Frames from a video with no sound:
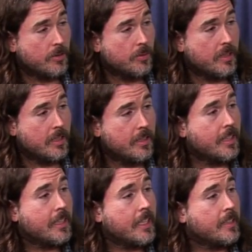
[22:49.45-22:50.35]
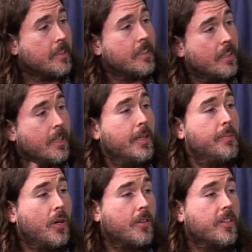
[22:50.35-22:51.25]
Would that you think that's a, a,
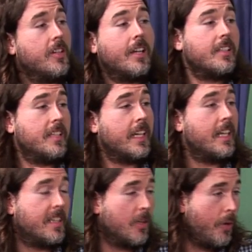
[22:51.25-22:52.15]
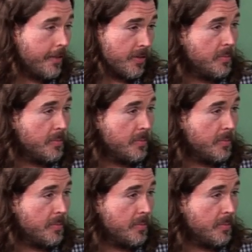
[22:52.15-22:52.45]
part of it? Not to take I anything think, away from I him.